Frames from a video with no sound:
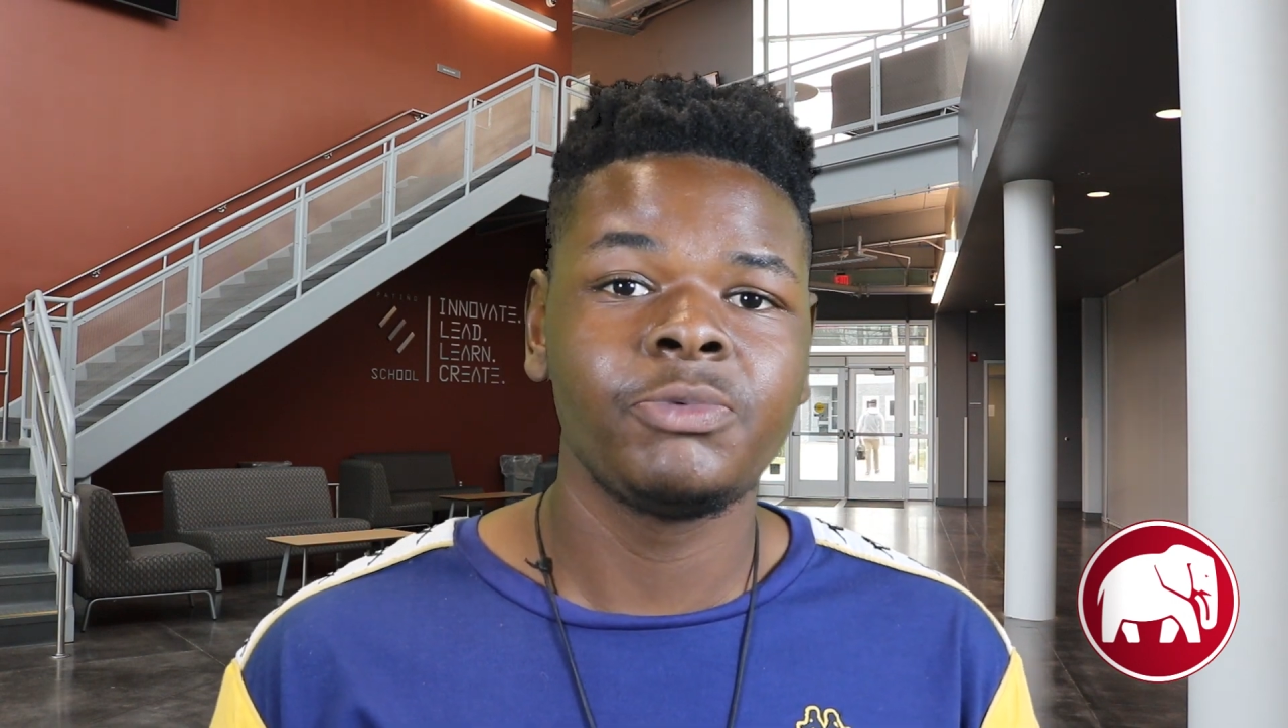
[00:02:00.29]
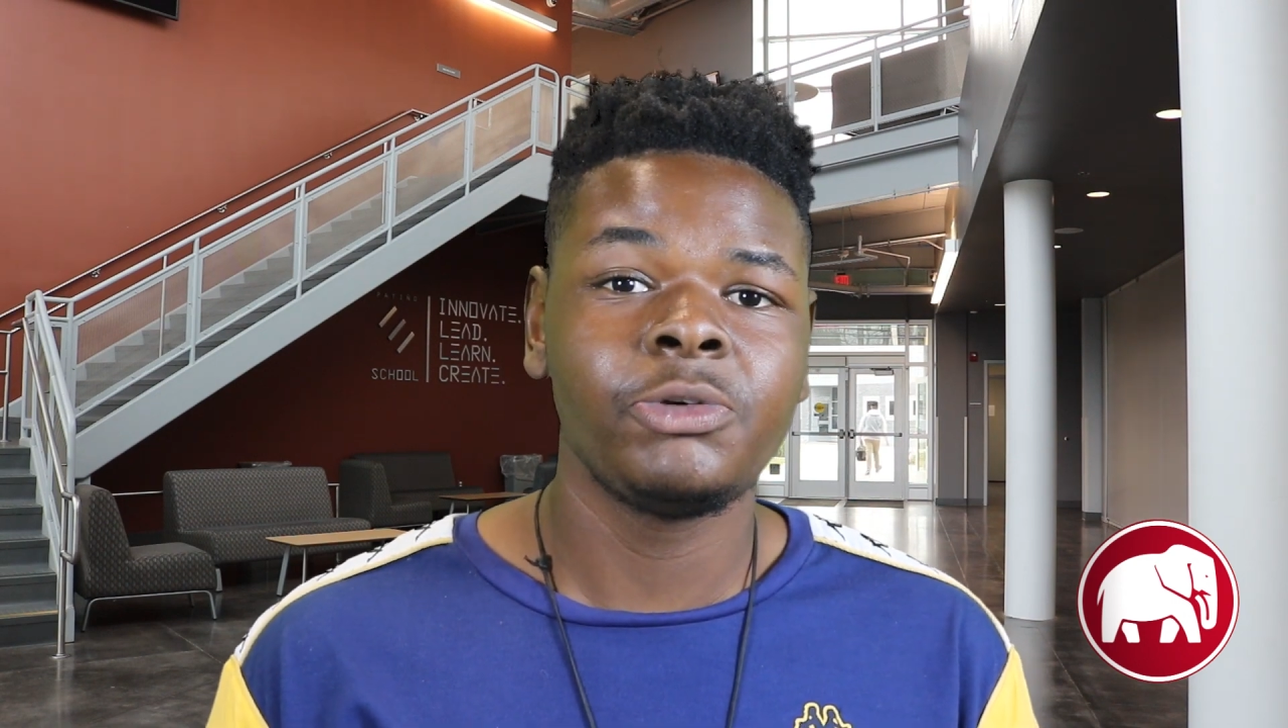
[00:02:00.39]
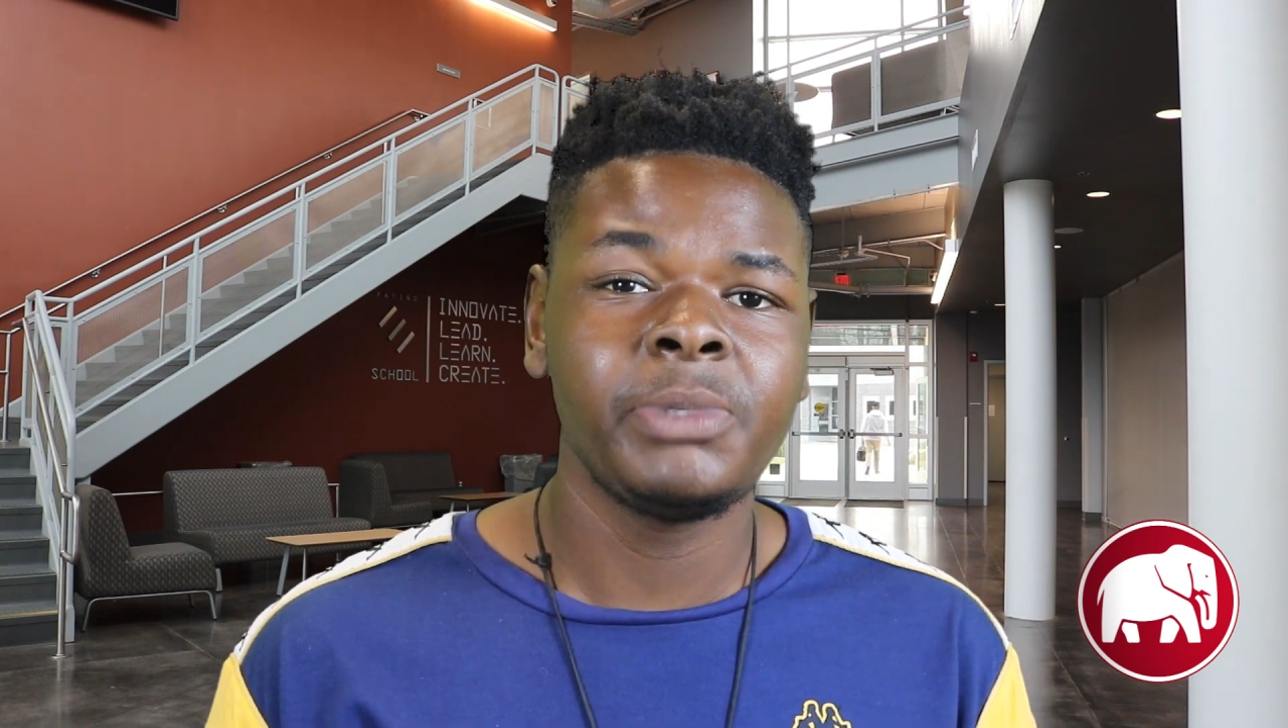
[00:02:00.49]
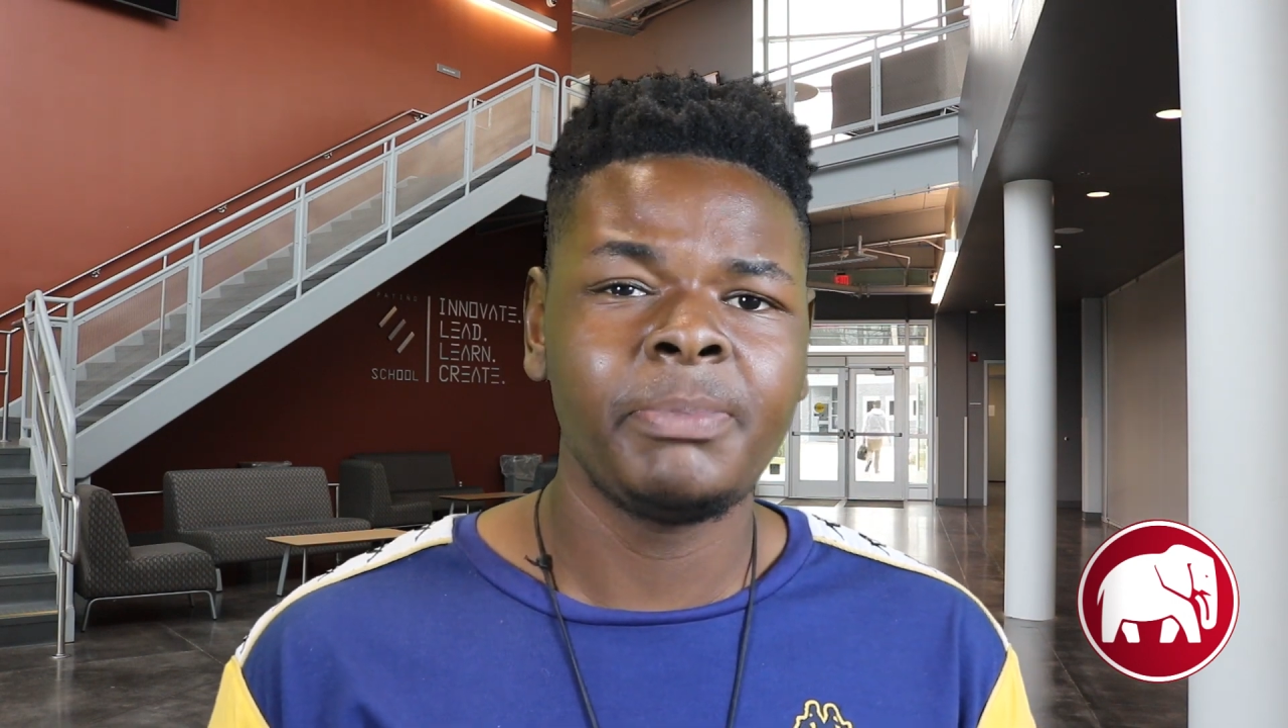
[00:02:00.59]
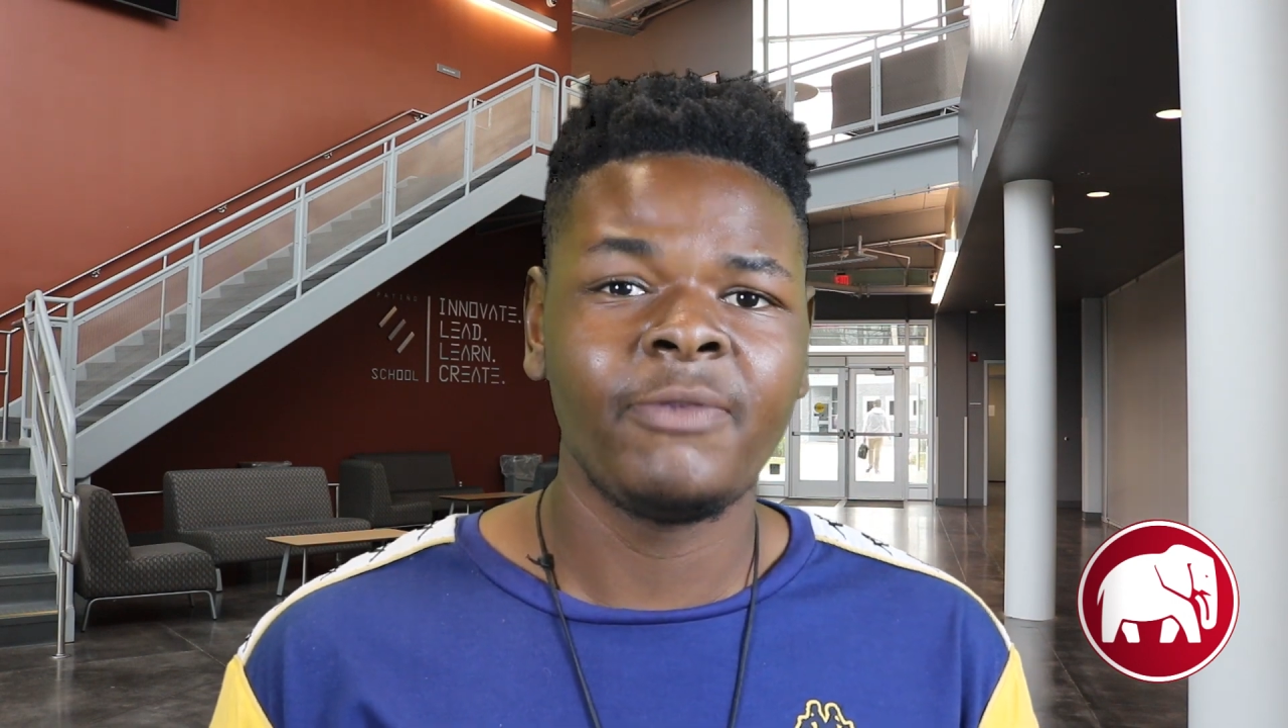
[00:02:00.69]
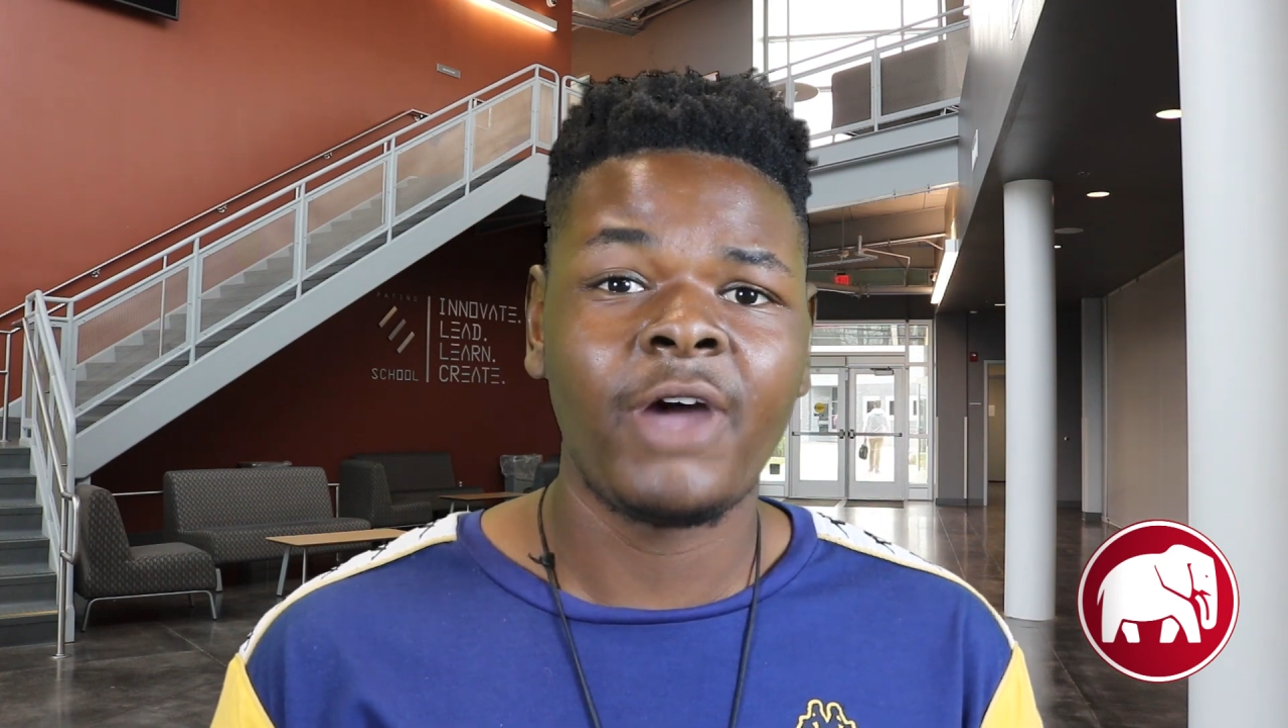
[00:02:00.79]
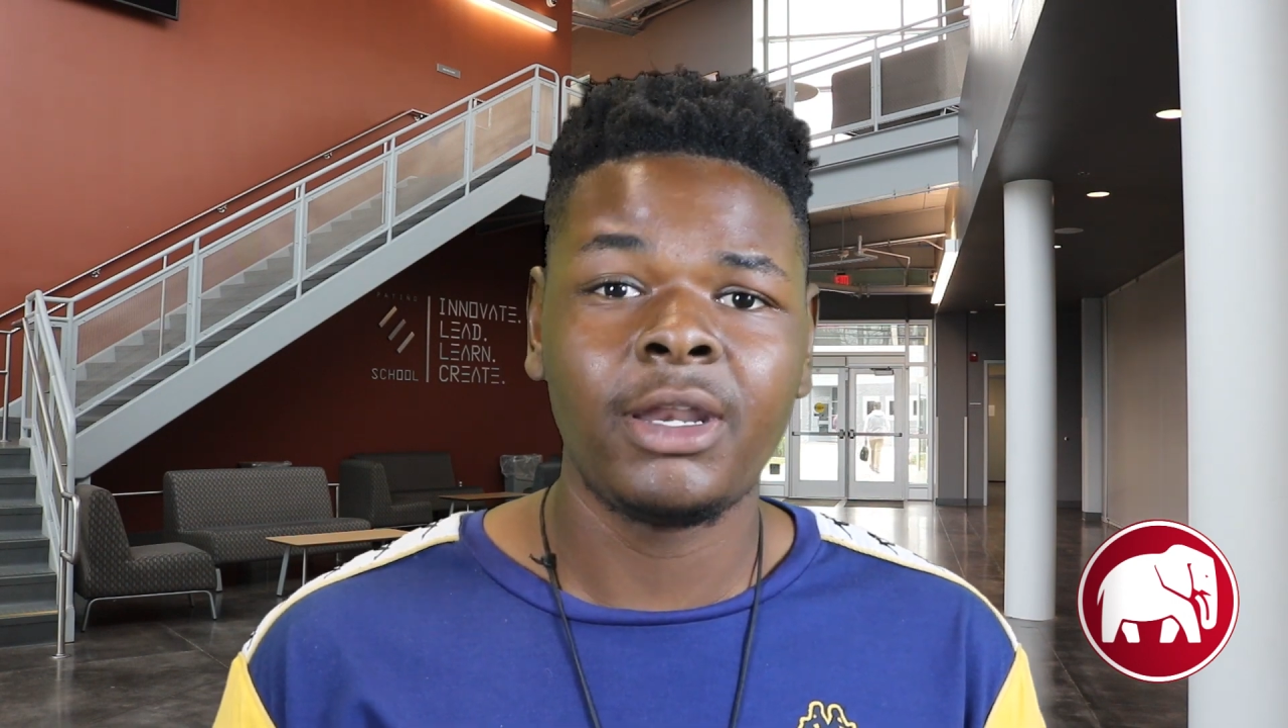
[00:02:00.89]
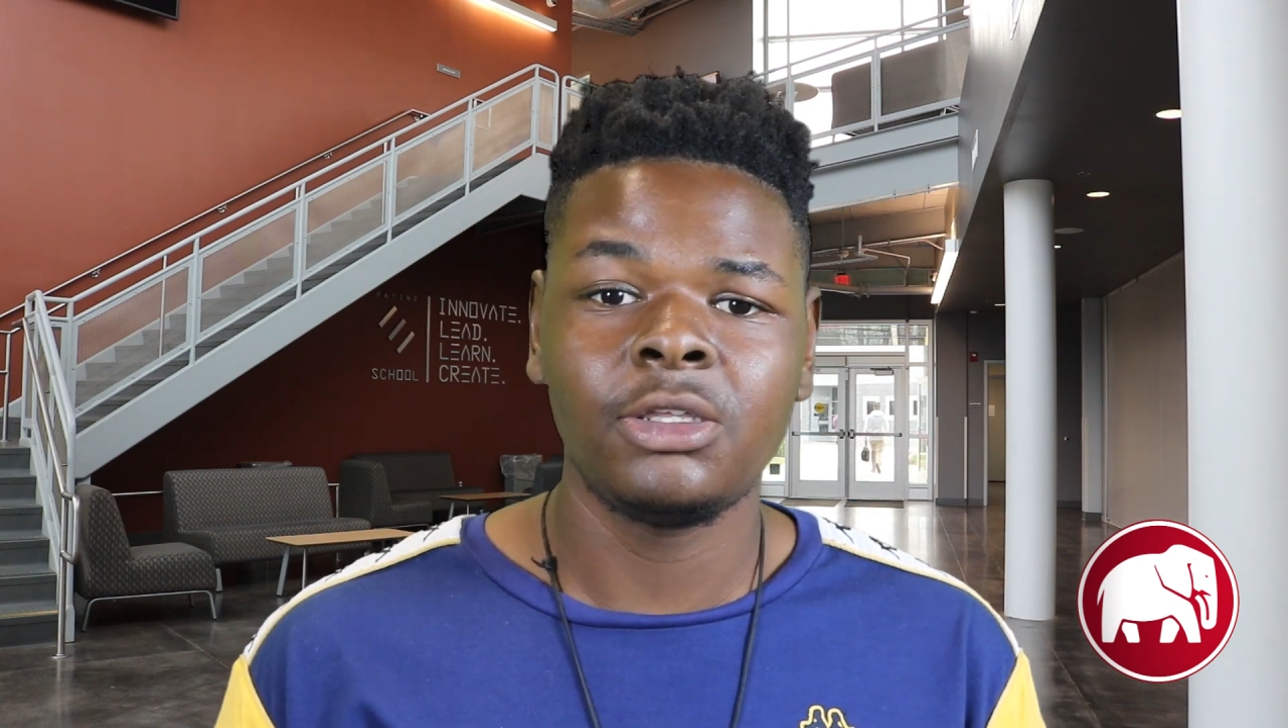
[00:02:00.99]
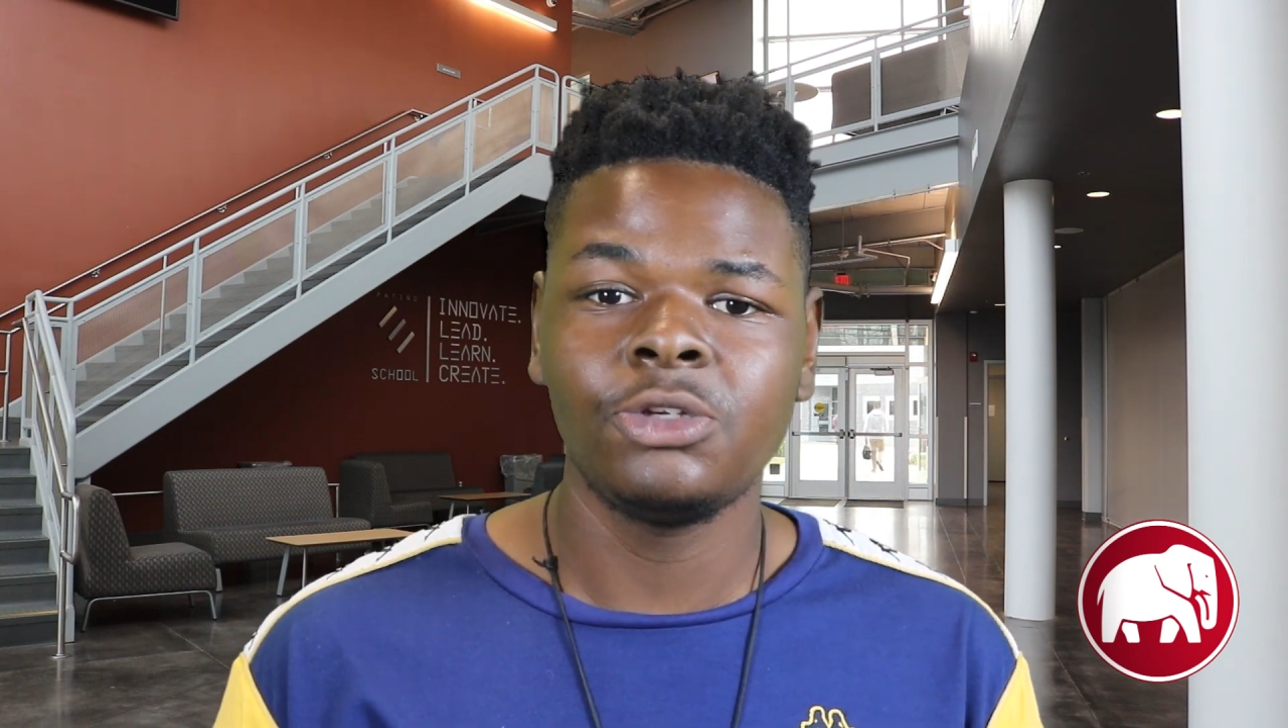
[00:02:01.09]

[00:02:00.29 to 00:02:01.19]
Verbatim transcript: we'll be providing